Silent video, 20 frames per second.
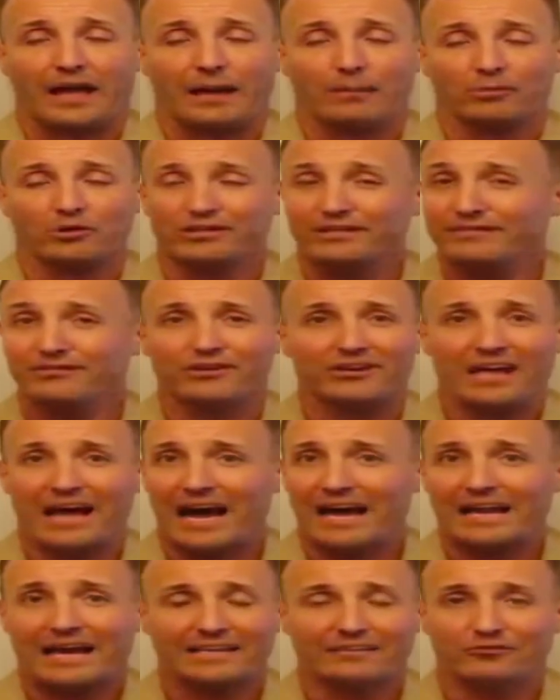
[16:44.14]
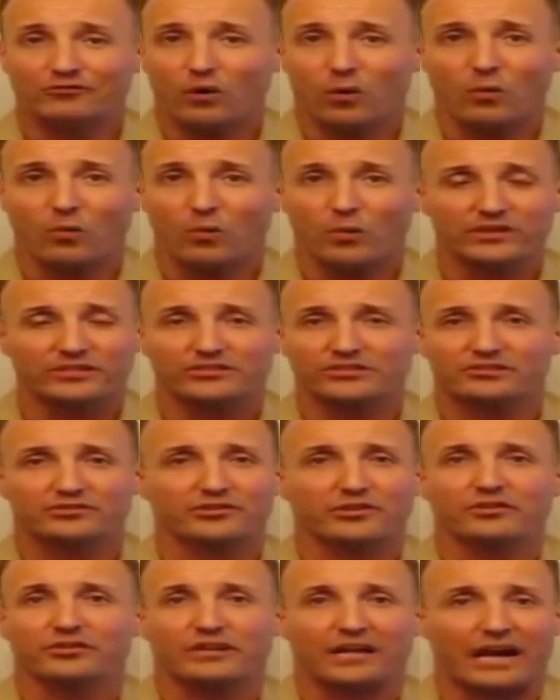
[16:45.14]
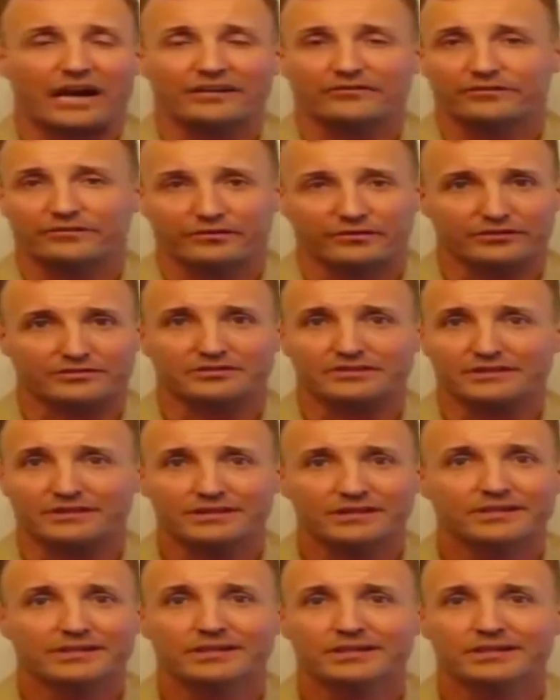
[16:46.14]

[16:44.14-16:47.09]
Believe it or not, I don't want to start controversy.